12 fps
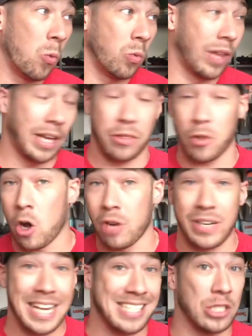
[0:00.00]
like thought of
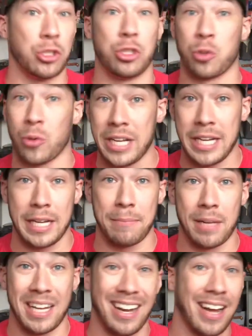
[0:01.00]
it as a
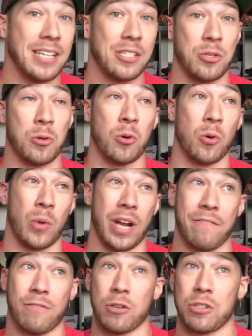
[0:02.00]
dream in high school when
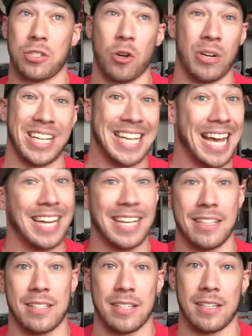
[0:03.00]
I first started getting
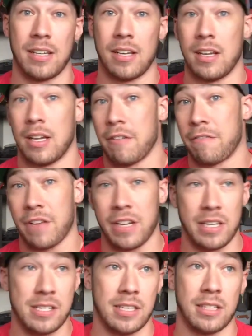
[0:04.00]
into
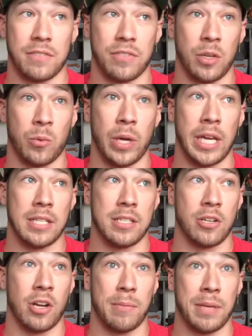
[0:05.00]
fitness and lifting weights.
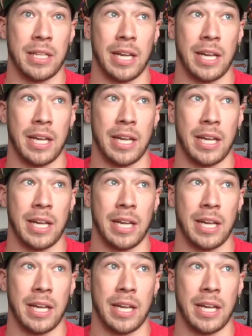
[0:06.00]
You know what I mean?